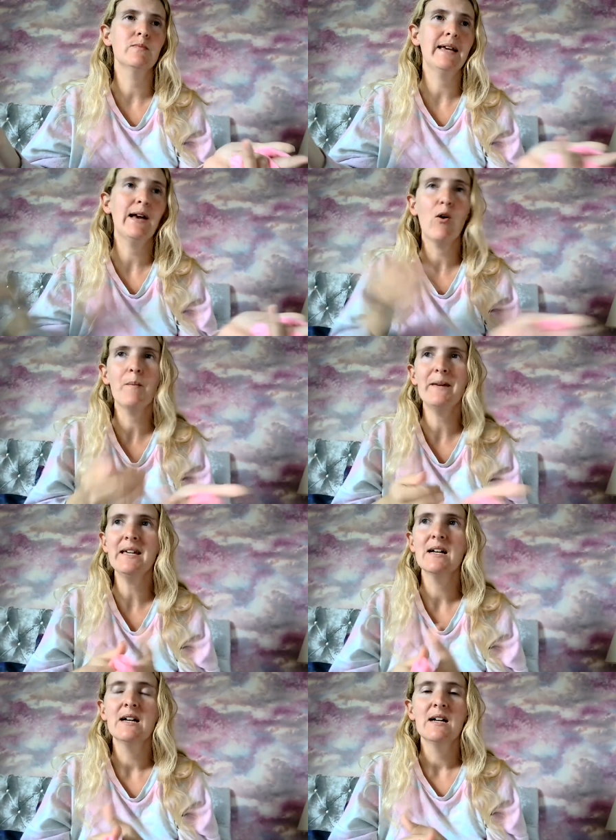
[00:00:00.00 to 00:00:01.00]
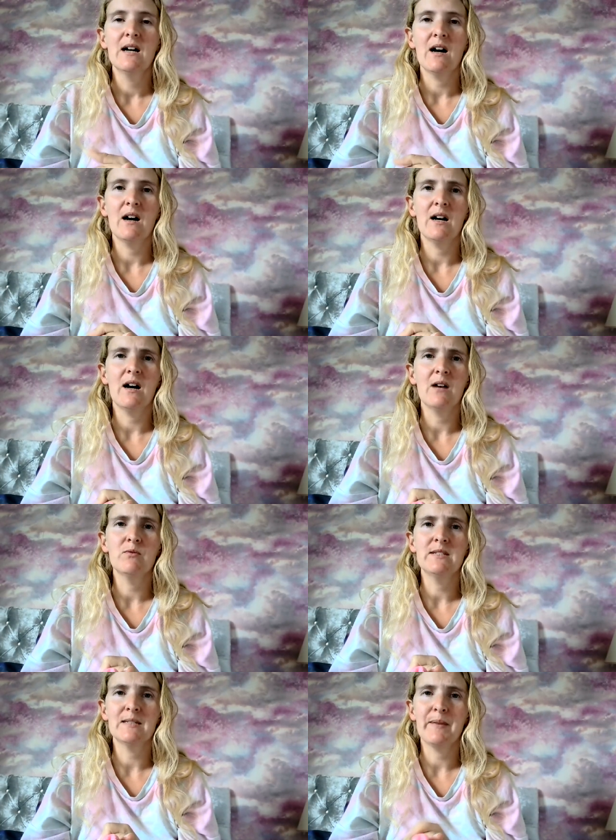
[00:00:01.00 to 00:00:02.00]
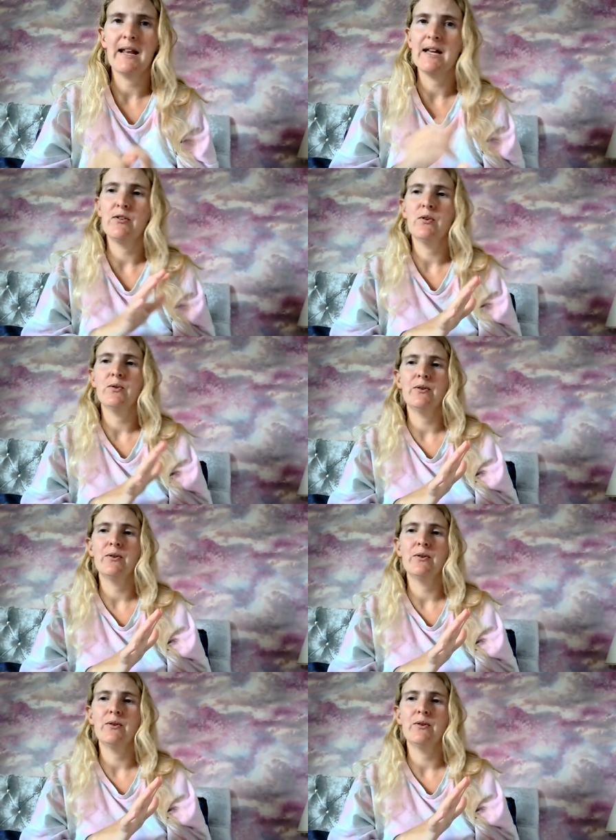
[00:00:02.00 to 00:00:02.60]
hit on me, uh, I would just be like, no, no, no,